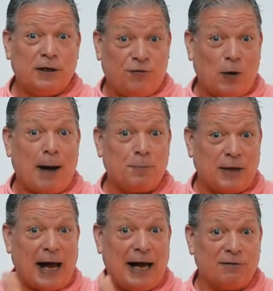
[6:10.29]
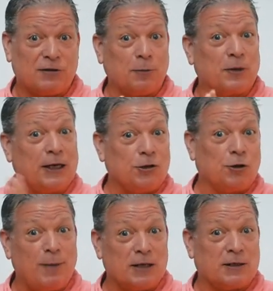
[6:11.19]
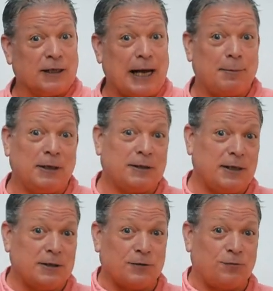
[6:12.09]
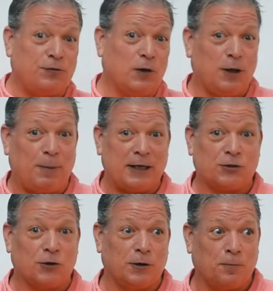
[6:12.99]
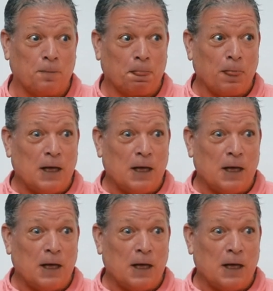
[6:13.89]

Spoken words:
if you happen to have something in your medicine cabinet that isn't fully based on